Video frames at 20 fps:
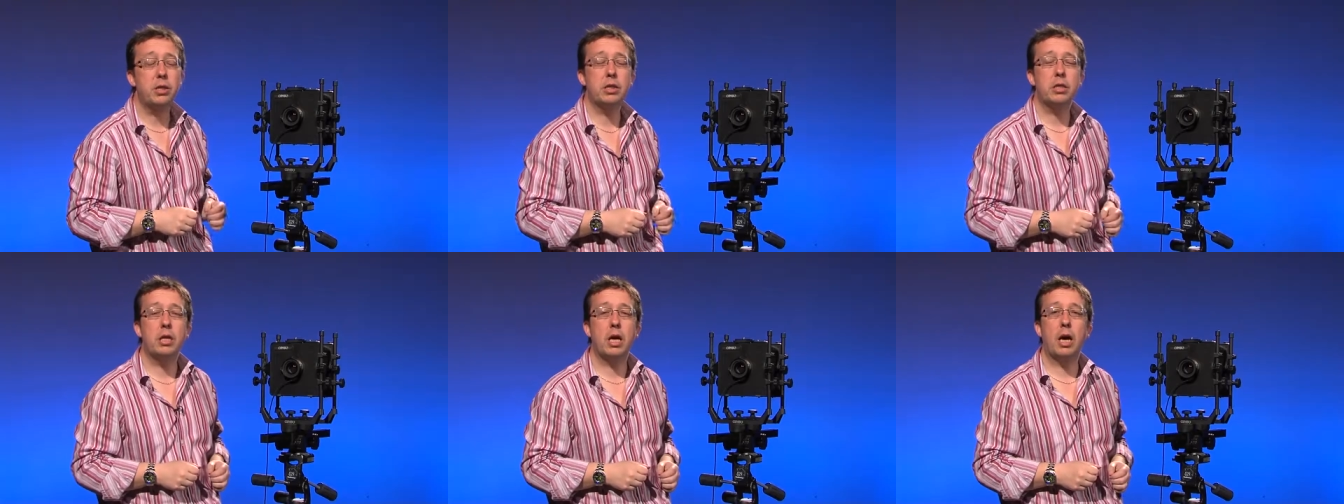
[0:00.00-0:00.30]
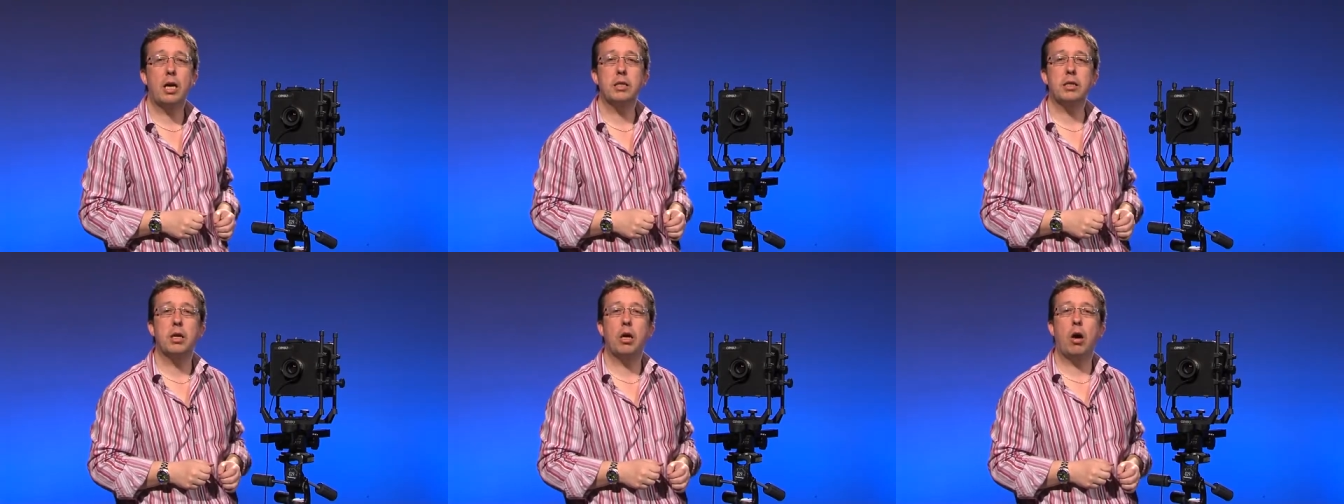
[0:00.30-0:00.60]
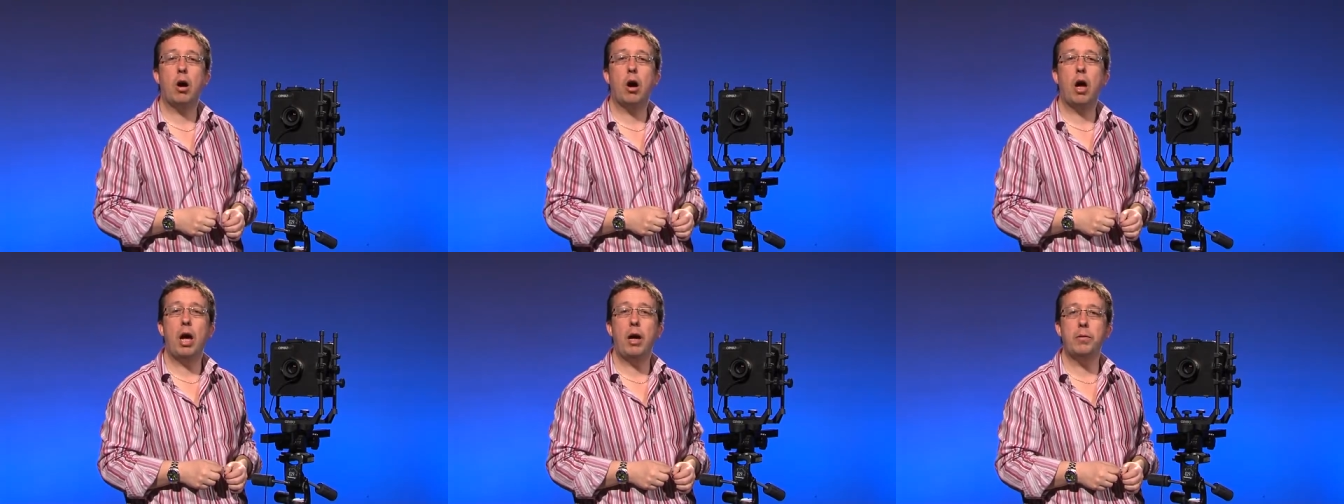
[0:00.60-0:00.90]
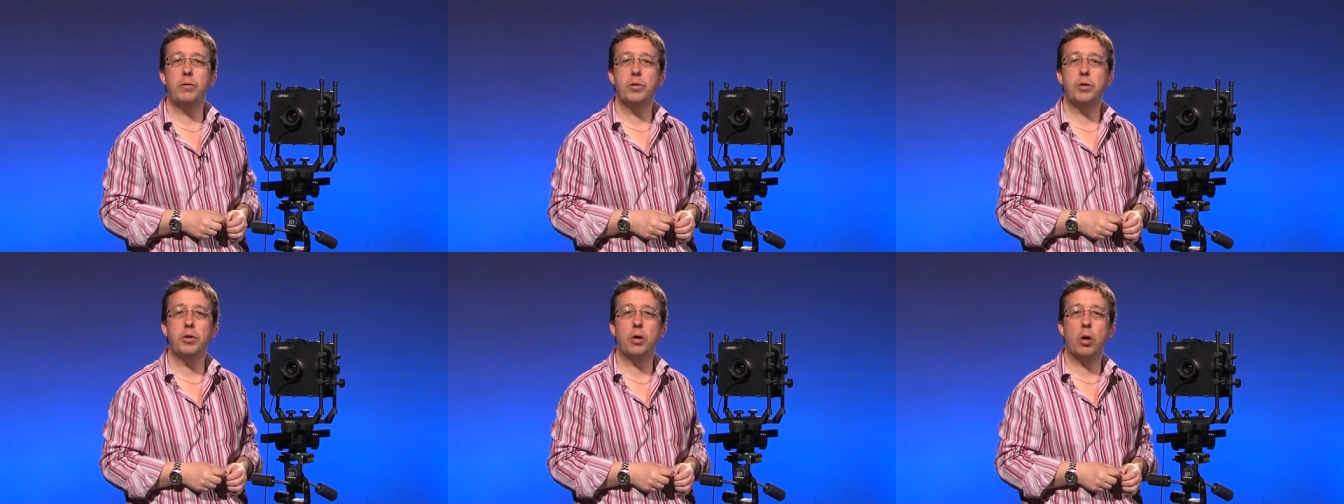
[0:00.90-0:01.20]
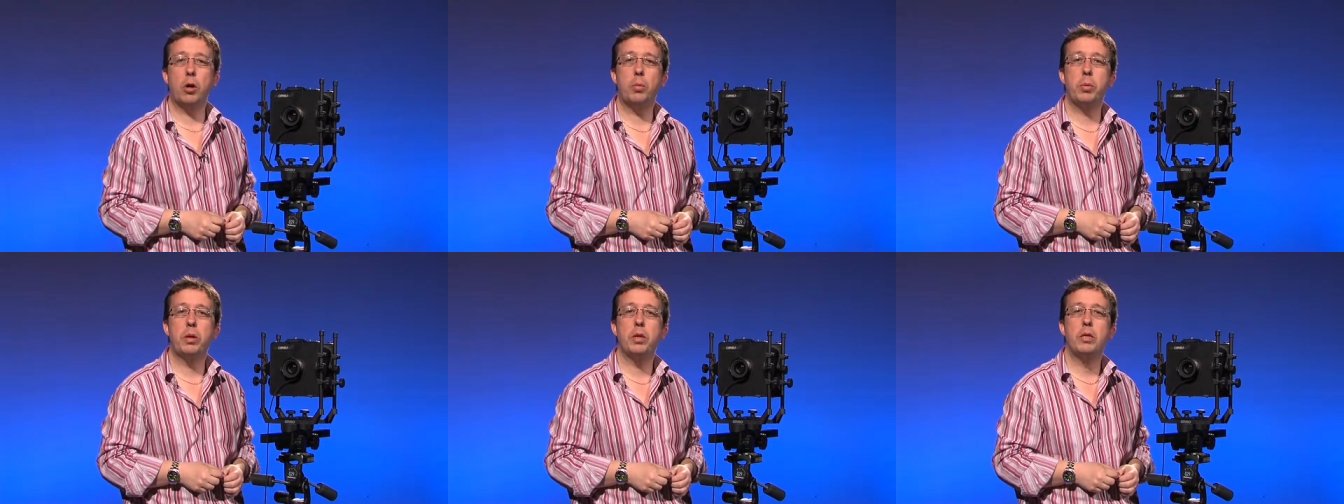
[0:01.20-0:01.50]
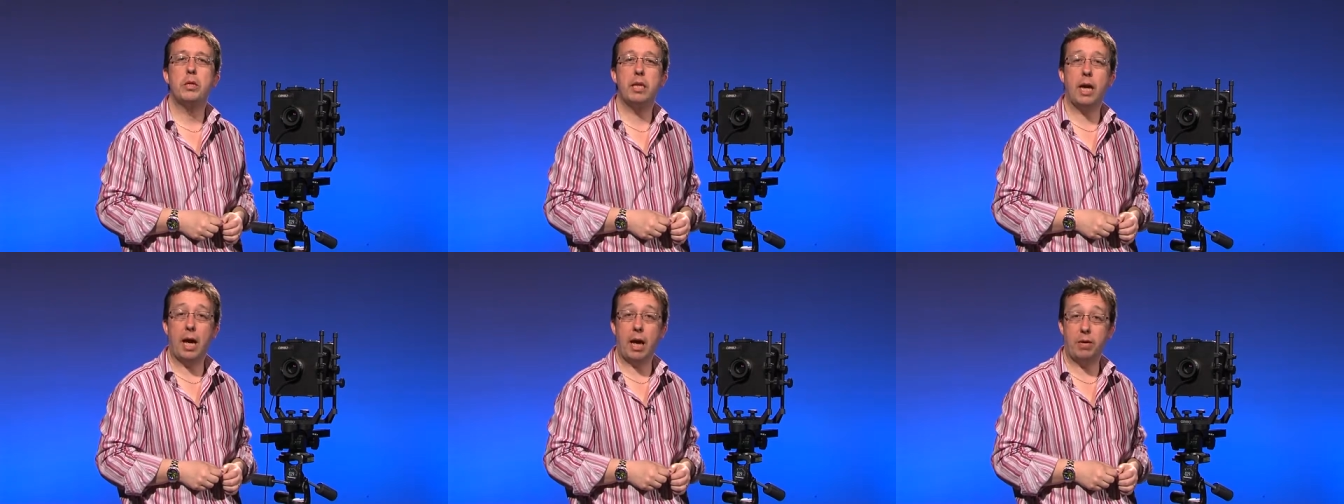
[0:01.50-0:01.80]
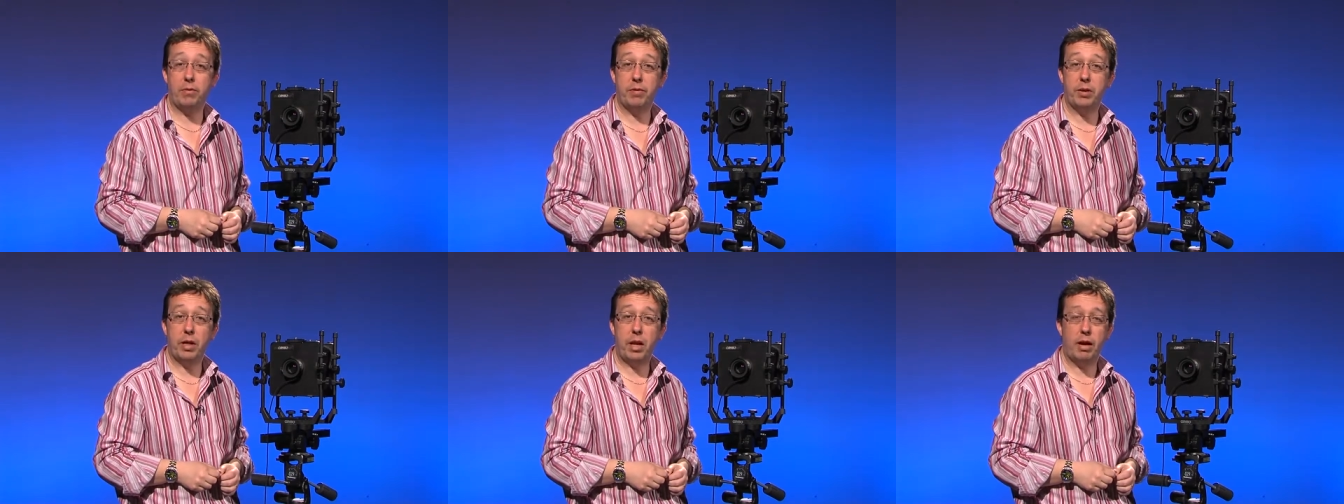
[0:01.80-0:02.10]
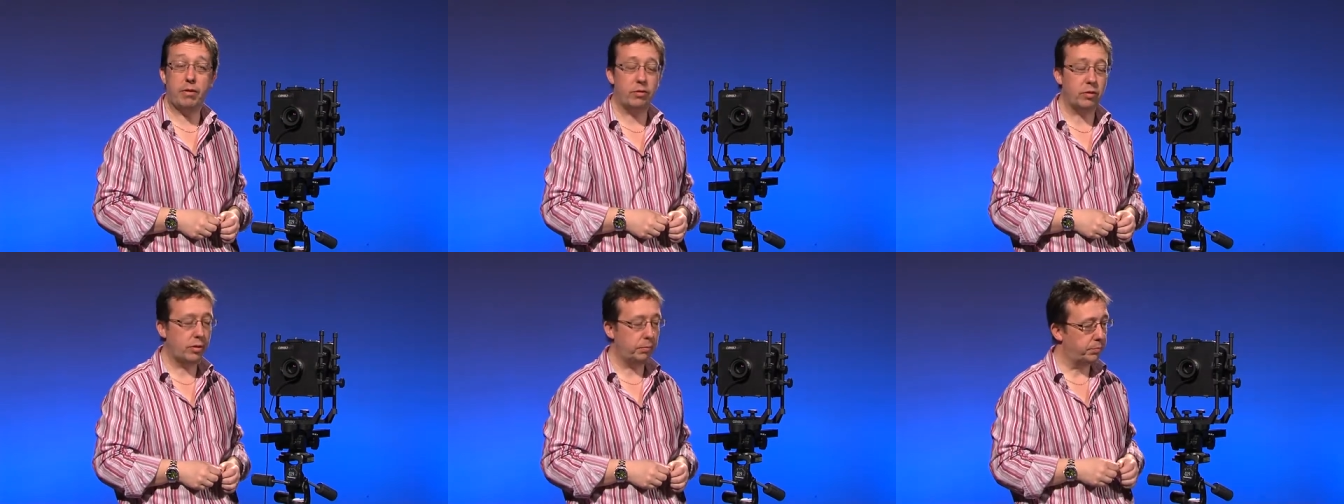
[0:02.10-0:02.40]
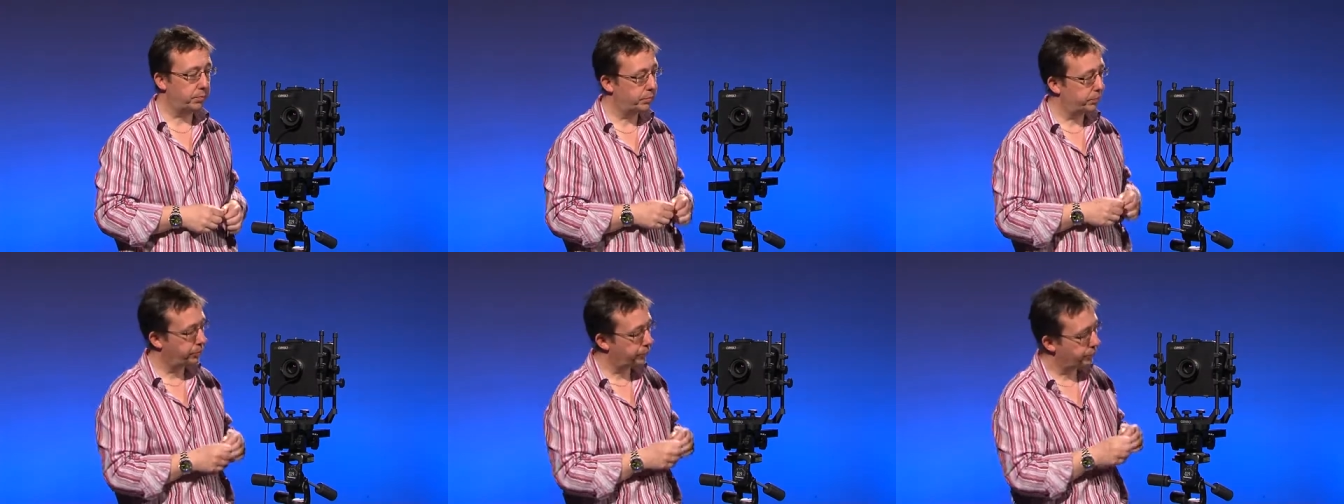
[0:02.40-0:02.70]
to set our f-stop to f11.